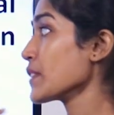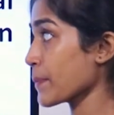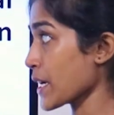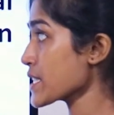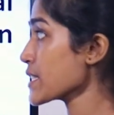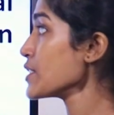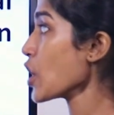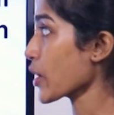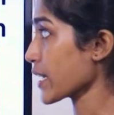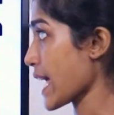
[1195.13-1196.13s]
the person
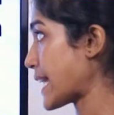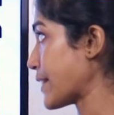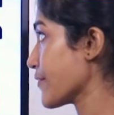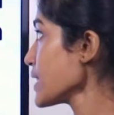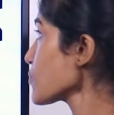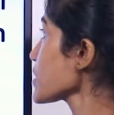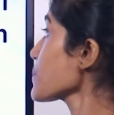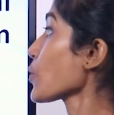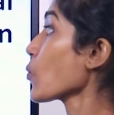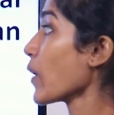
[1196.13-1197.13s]
or an event
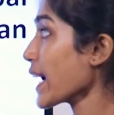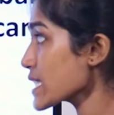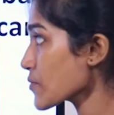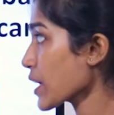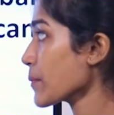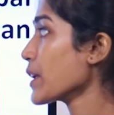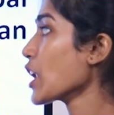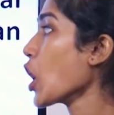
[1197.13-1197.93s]
which provides verbal